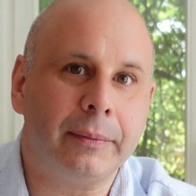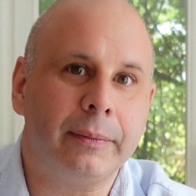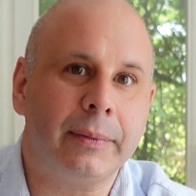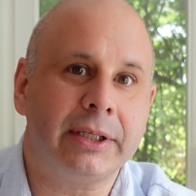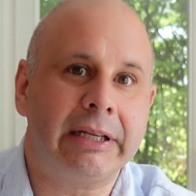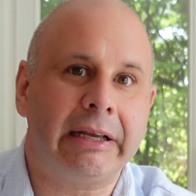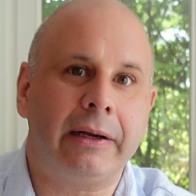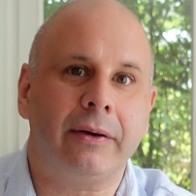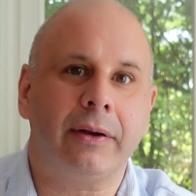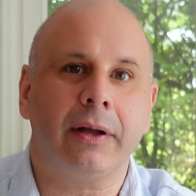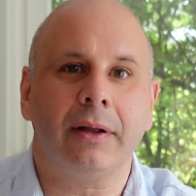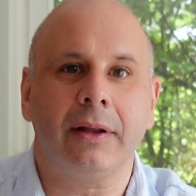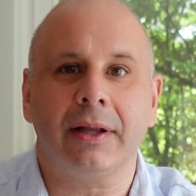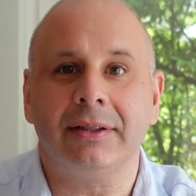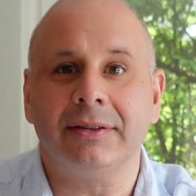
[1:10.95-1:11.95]

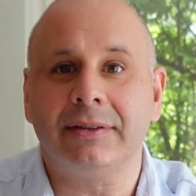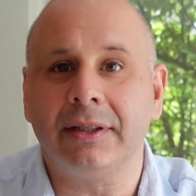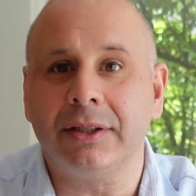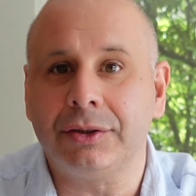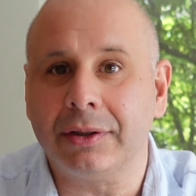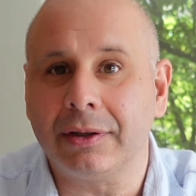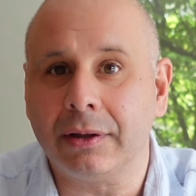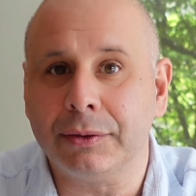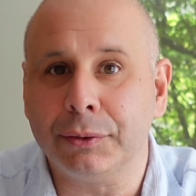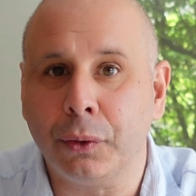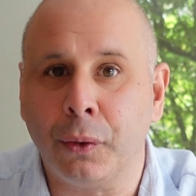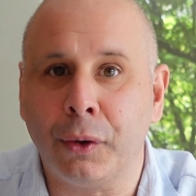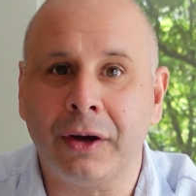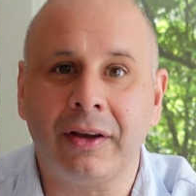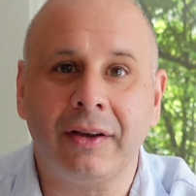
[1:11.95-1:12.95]
material and digital
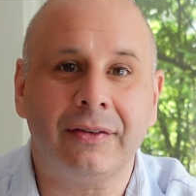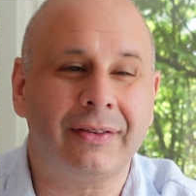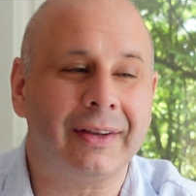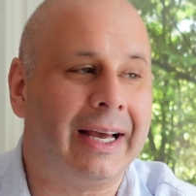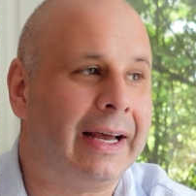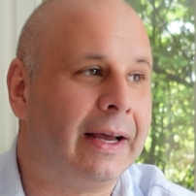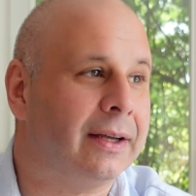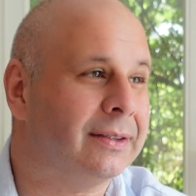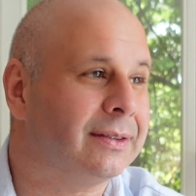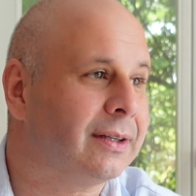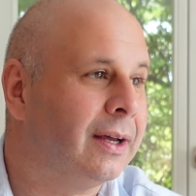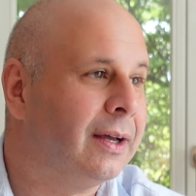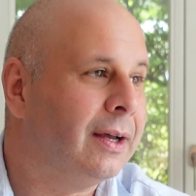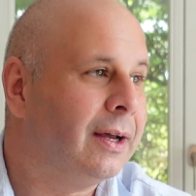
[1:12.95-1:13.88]
noise, and